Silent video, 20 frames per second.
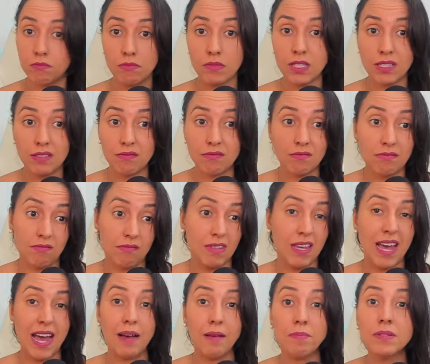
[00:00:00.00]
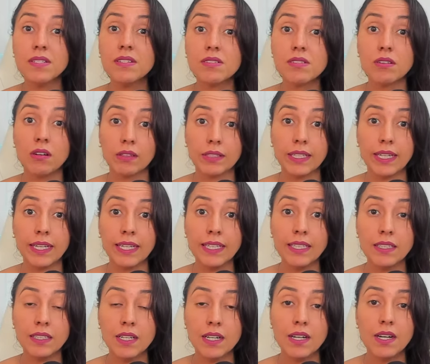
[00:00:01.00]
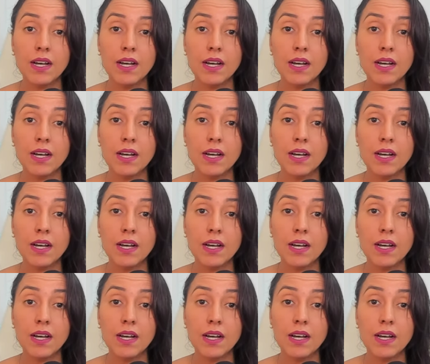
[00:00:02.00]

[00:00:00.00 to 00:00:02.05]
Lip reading: It happens, okay?